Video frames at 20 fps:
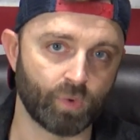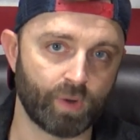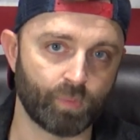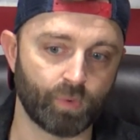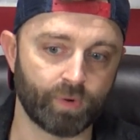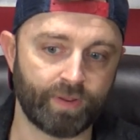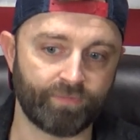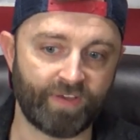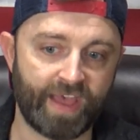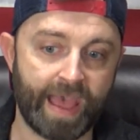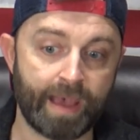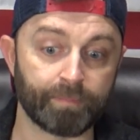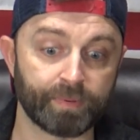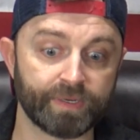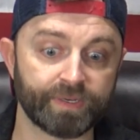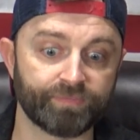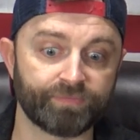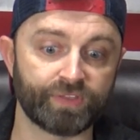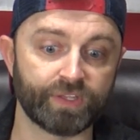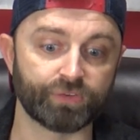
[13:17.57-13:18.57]
what would have
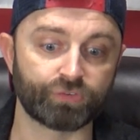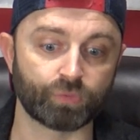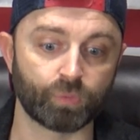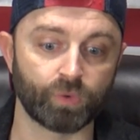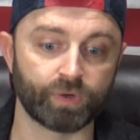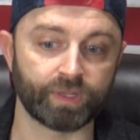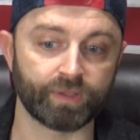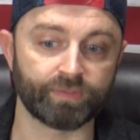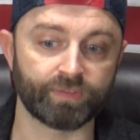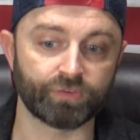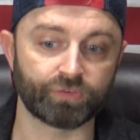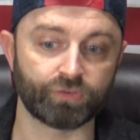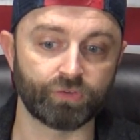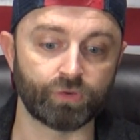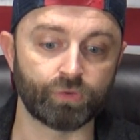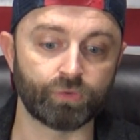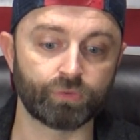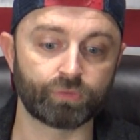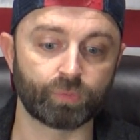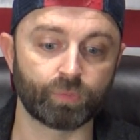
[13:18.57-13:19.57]
happened if this
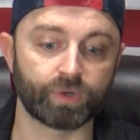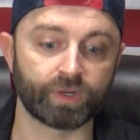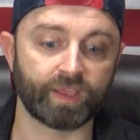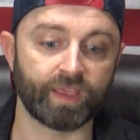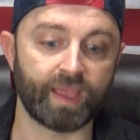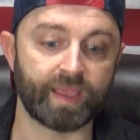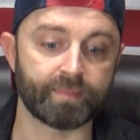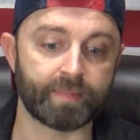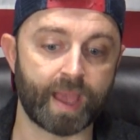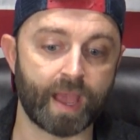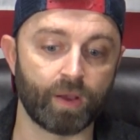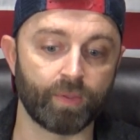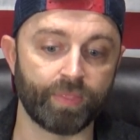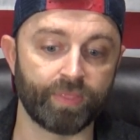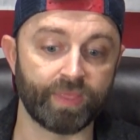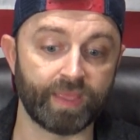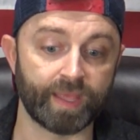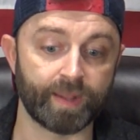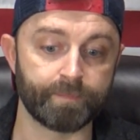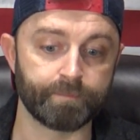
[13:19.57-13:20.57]
news would have came out
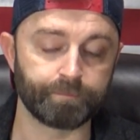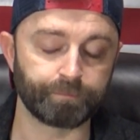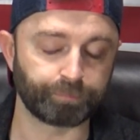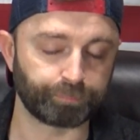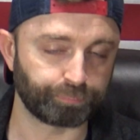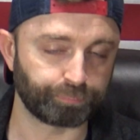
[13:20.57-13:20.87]
then?